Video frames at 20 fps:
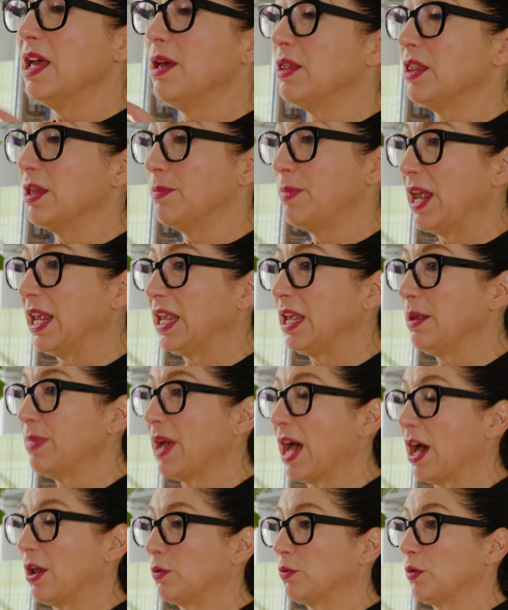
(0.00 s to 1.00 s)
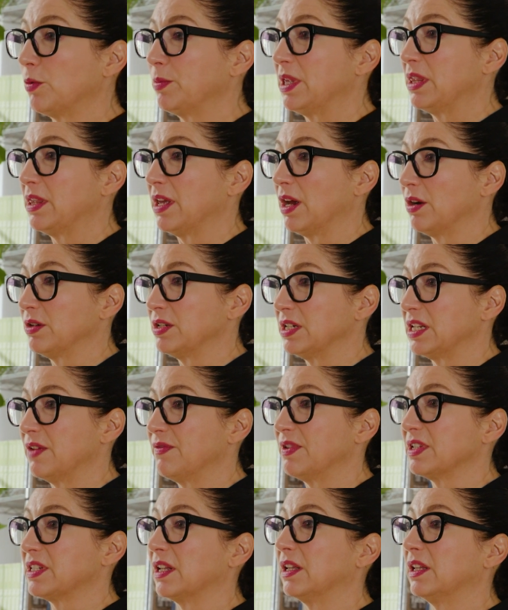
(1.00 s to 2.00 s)
the baking powder will be there to
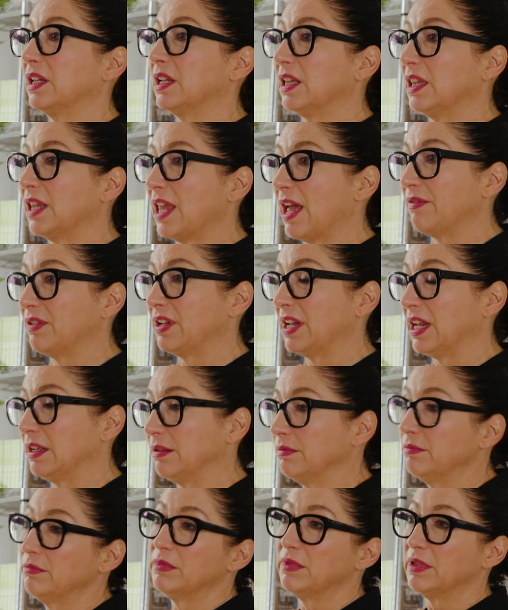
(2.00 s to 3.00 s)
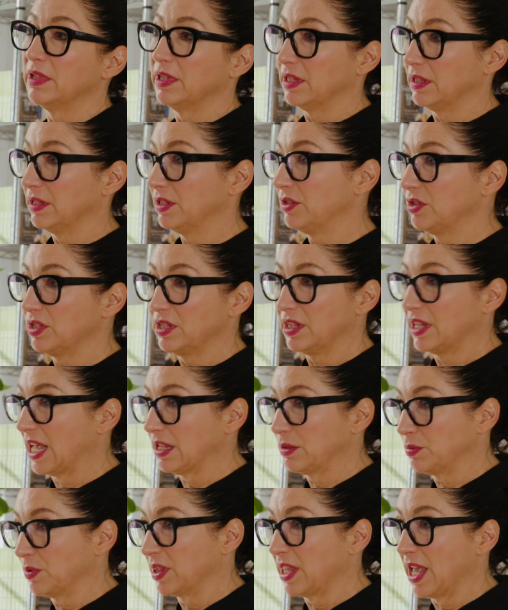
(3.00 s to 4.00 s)
give us a little leavening.
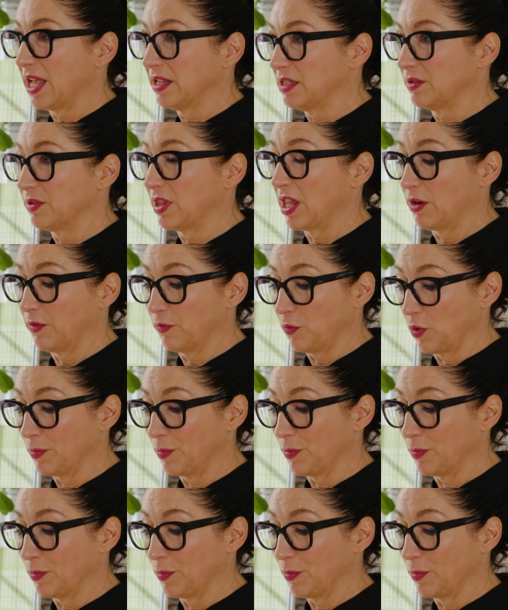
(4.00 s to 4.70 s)
That's what that's there for.